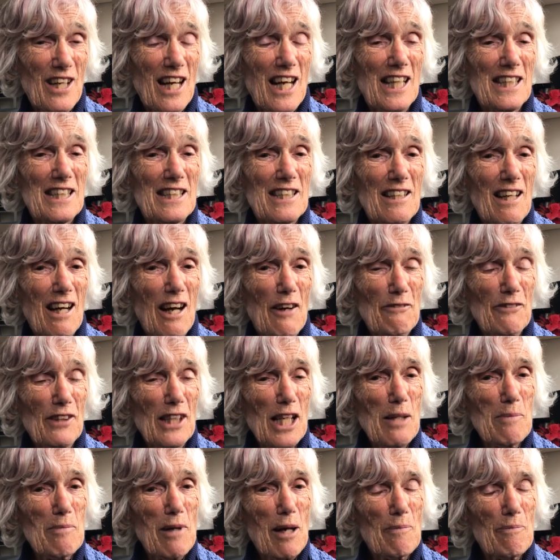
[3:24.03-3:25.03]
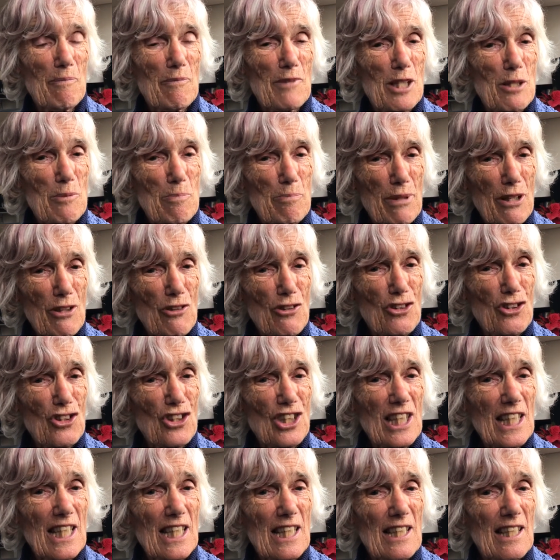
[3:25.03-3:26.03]
And I've come up
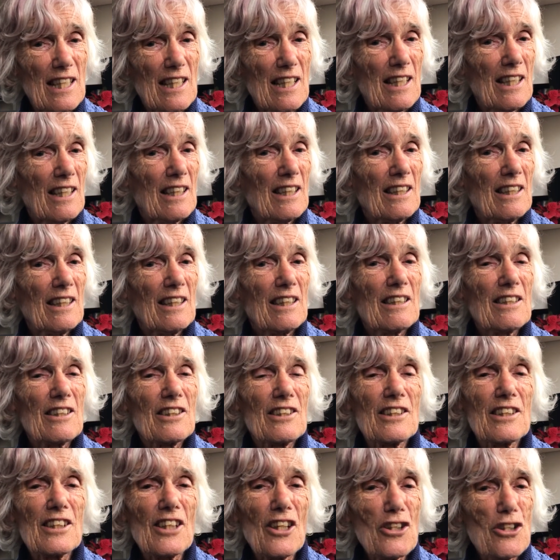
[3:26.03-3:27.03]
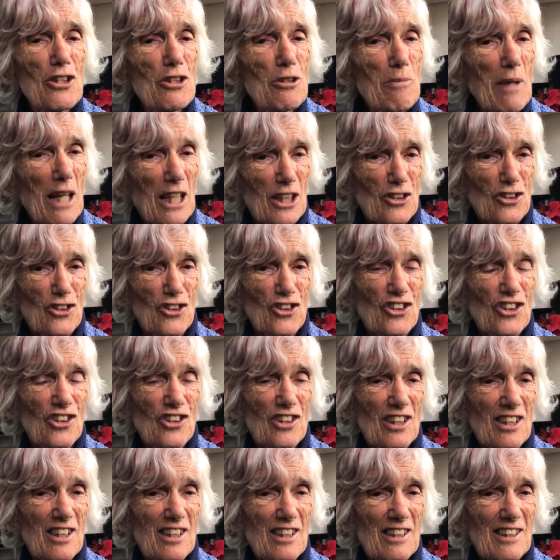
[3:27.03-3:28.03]
spiritually so
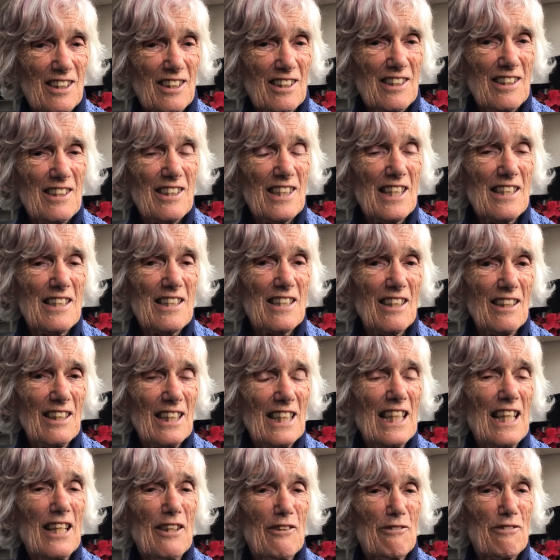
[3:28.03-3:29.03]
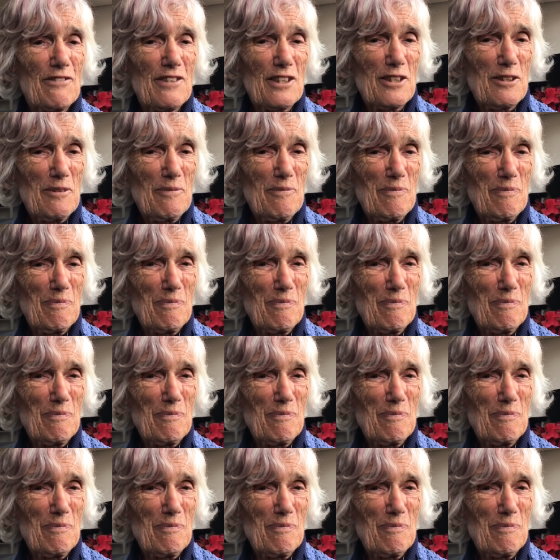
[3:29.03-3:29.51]
much since I left.